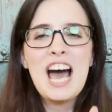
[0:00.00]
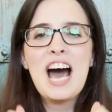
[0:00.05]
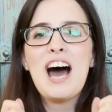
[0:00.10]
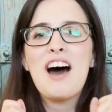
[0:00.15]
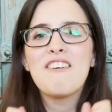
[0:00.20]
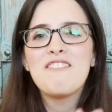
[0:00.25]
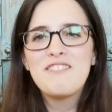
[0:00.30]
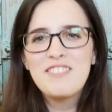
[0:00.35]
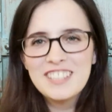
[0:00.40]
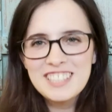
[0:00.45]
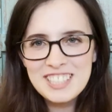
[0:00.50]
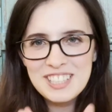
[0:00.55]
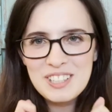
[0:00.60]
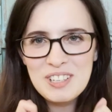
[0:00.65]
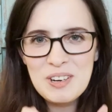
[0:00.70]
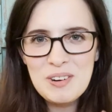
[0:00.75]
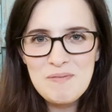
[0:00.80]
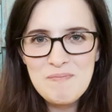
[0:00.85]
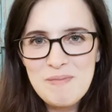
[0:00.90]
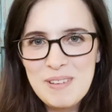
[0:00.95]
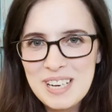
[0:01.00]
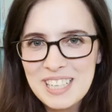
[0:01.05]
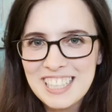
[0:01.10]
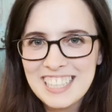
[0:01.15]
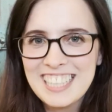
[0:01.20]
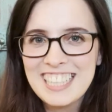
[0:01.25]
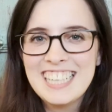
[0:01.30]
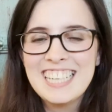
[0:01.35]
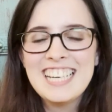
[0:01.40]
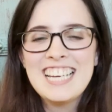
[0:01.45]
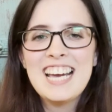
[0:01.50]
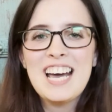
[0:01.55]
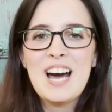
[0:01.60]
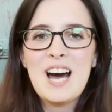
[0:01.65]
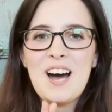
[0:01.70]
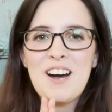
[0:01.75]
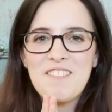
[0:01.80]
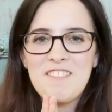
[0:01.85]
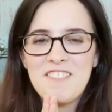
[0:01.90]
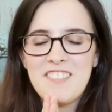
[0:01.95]
a physical book
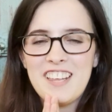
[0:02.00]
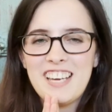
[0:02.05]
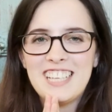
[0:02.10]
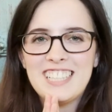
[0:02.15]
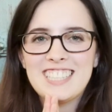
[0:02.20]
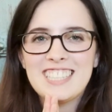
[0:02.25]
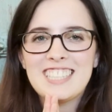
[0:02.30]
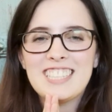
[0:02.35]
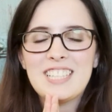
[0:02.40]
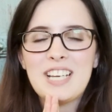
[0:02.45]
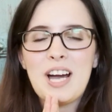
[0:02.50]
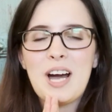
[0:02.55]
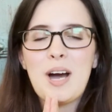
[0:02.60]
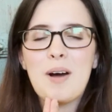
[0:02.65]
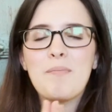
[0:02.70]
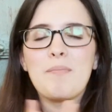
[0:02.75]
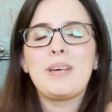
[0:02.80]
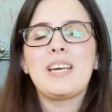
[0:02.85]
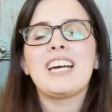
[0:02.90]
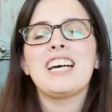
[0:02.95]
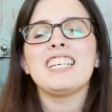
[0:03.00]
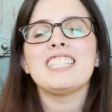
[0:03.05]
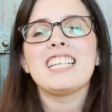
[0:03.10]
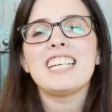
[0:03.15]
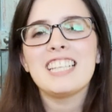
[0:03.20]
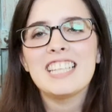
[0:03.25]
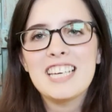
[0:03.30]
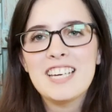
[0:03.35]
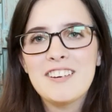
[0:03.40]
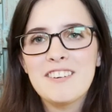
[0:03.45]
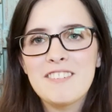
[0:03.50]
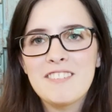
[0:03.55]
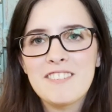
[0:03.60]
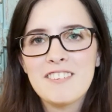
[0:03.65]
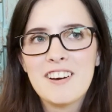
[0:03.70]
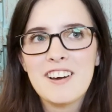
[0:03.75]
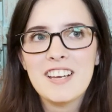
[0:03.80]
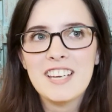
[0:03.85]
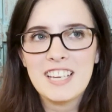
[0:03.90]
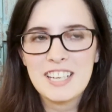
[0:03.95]
of this um, because I live
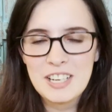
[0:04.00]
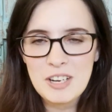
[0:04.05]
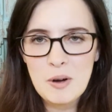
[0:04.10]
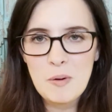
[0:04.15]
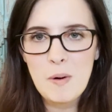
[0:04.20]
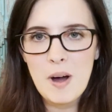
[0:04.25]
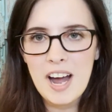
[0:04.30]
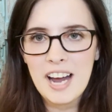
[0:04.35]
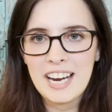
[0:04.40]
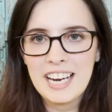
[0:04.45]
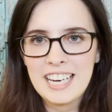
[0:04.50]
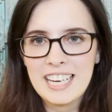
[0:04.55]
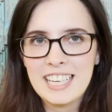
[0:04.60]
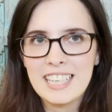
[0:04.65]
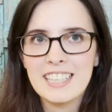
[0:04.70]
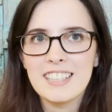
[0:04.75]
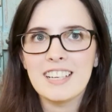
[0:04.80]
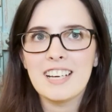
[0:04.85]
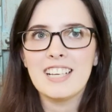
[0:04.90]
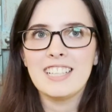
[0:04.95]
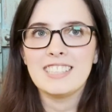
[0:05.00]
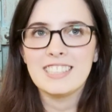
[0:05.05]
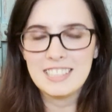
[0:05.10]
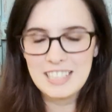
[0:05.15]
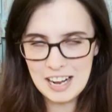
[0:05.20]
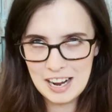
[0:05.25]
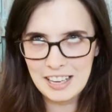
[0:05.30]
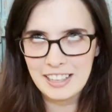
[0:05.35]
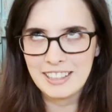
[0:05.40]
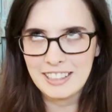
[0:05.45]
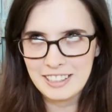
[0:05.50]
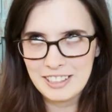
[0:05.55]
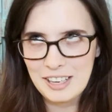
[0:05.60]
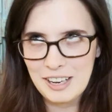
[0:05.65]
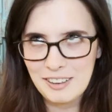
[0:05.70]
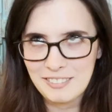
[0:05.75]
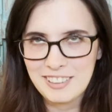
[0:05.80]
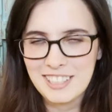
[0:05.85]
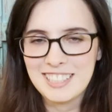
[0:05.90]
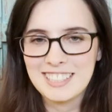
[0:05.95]
in Hawaii, it's an island
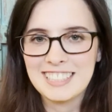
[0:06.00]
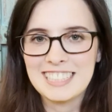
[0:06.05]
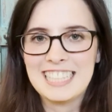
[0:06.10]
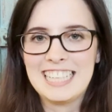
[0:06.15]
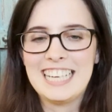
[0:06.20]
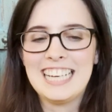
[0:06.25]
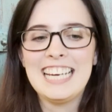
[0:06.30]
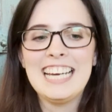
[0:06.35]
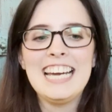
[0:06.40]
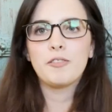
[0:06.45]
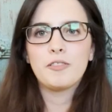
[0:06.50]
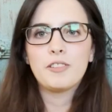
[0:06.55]
obviously,